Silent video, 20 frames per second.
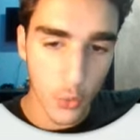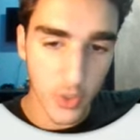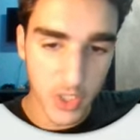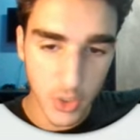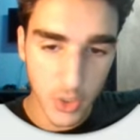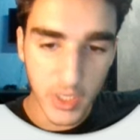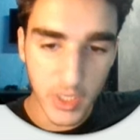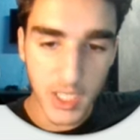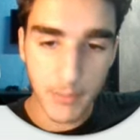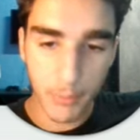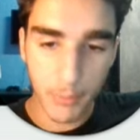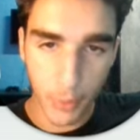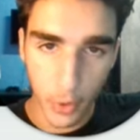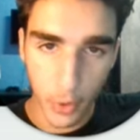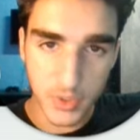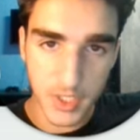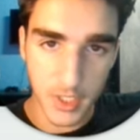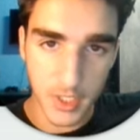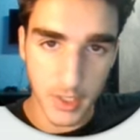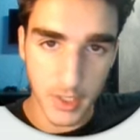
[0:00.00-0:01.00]
When you eat
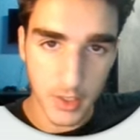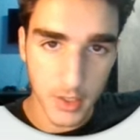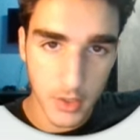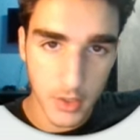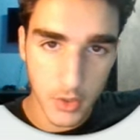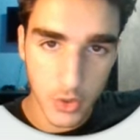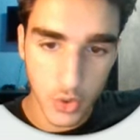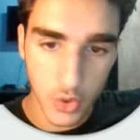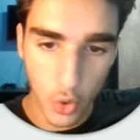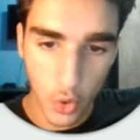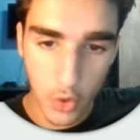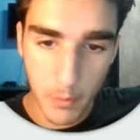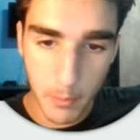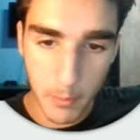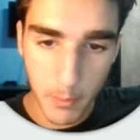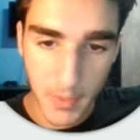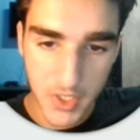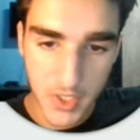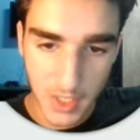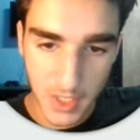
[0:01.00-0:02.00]
protein,
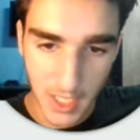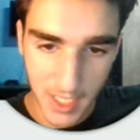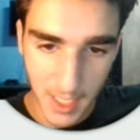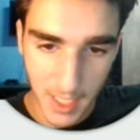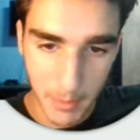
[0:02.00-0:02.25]
your muscle